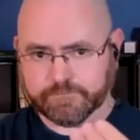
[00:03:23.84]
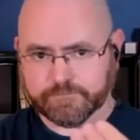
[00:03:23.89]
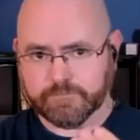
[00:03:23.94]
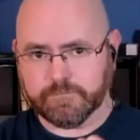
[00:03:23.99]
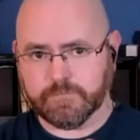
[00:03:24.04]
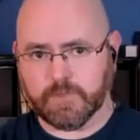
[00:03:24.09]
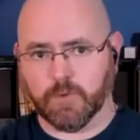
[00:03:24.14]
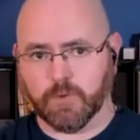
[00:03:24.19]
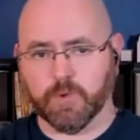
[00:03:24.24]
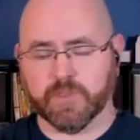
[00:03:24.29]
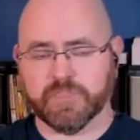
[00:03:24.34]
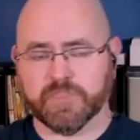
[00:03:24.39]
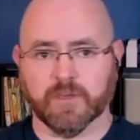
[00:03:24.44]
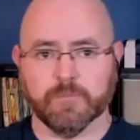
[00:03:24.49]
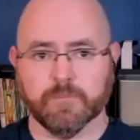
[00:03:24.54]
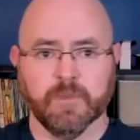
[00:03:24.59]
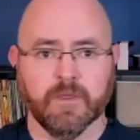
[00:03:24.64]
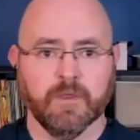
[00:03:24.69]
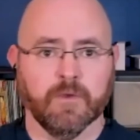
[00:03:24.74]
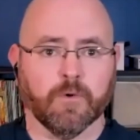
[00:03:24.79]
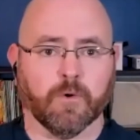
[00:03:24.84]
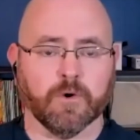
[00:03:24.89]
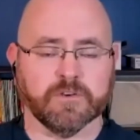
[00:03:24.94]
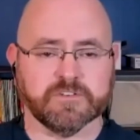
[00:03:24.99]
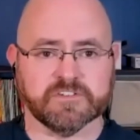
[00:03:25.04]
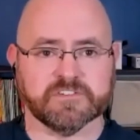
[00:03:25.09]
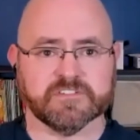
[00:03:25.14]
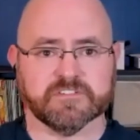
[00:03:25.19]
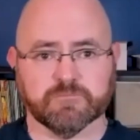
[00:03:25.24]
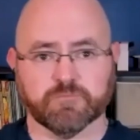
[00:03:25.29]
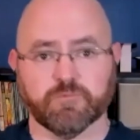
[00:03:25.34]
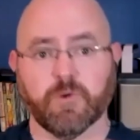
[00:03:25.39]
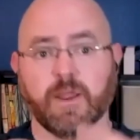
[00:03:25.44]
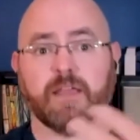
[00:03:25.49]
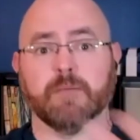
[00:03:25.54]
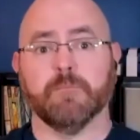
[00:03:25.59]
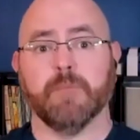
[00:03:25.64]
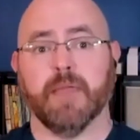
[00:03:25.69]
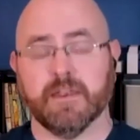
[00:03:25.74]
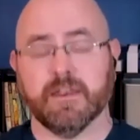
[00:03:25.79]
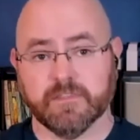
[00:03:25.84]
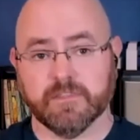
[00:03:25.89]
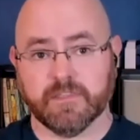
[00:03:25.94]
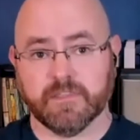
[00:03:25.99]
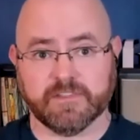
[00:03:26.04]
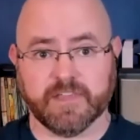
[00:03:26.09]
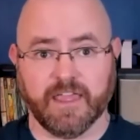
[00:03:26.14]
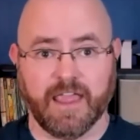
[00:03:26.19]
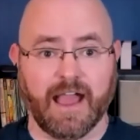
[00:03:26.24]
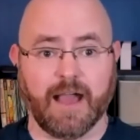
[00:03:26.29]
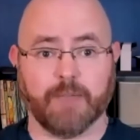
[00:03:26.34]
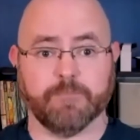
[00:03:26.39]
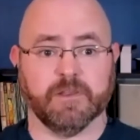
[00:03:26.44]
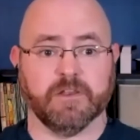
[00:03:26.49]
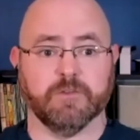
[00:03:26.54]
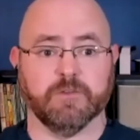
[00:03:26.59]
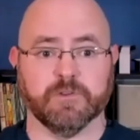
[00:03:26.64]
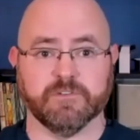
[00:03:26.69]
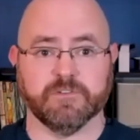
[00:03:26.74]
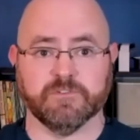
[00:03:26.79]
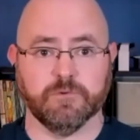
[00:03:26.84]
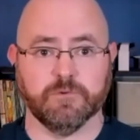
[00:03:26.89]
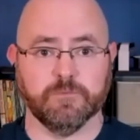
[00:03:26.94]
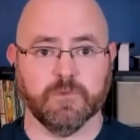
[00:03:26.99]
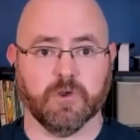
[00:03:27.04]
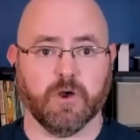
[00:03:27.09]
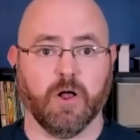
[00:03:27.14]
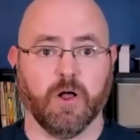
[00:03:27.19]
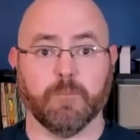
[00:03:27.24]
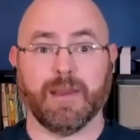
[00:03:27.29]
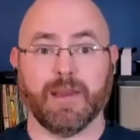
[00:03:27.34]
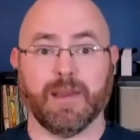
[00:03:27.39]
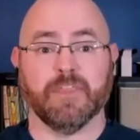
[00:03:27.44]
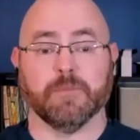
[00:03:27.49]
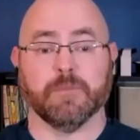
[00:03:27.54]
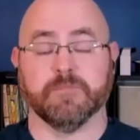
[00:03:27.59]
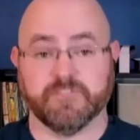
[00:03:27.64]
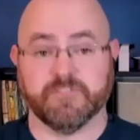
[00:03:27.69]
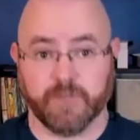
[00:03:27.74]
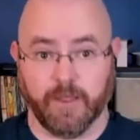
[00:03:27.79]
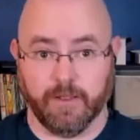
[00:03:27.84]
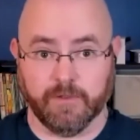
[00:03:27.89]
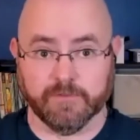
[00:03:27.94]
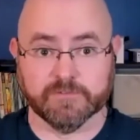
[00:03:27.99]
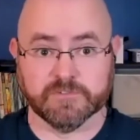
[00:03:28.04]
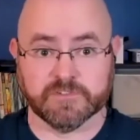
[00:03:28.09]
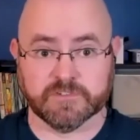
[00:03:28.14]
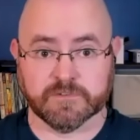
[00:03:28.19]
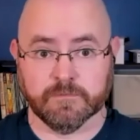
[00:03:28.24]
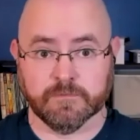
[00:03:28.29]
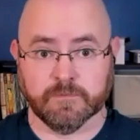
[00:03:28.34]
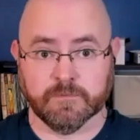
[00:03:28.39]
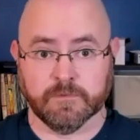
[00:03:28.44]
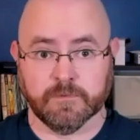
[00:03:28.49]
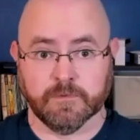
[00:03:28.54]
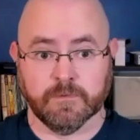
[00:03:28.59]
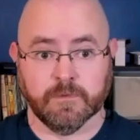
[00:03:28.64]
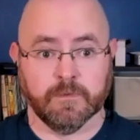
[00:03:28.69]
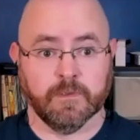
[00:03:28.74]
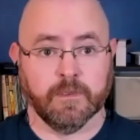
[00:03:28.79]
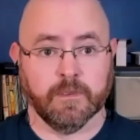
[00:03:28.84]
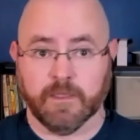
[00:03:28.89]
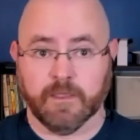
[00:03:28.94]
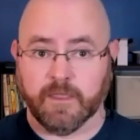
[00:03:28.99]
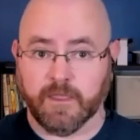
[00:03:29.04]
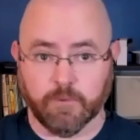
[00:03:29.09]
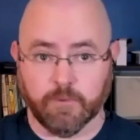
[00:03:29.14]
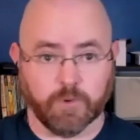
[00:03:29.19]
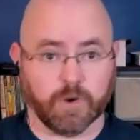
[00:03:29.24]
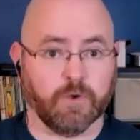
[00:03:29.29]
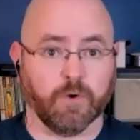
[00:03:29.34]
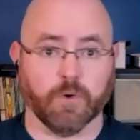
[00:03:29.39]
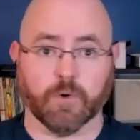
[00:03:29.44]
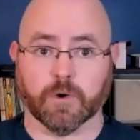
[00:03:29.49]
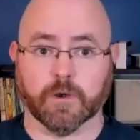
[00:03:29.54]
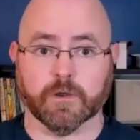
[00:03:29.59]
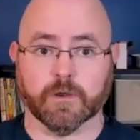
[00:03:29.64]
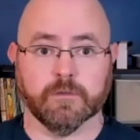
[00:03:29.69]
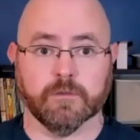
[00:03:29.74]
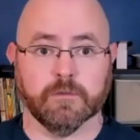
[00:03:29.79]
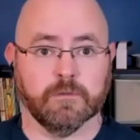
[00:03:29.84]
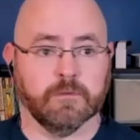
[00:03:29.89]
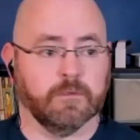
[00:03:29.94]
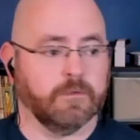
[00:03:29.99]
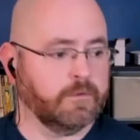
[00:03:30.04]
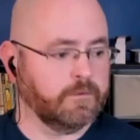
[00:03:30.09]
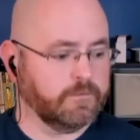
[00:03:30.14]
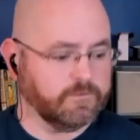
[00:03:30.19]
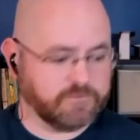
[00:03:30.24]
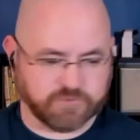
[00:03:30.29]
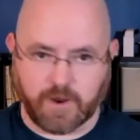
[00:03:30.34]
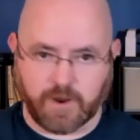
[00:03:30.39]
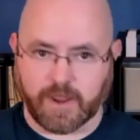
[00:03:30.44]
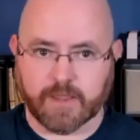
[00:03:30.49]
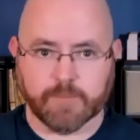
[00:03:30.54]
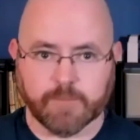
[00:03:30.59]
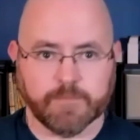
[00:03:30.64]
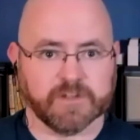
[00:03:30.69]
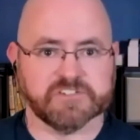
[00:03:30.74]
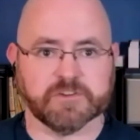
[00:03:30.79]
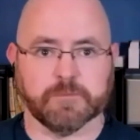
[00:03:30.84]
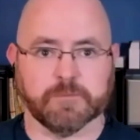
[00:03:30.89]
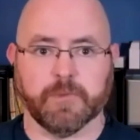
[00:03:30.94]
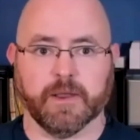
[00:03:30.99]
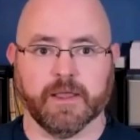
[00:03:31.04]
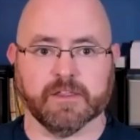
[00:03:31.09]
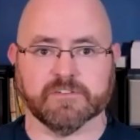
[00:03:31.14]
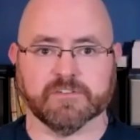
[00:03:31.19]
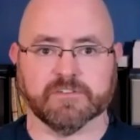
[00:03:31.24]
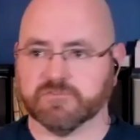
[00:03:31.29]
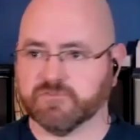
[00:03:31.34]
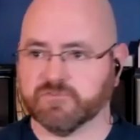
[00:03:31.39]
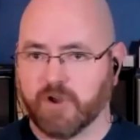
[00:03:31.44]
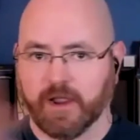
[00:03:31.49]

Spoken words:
with them or just recommend that they hop into a Zoom call by themselves. Hit record, try a bunch of mics, try a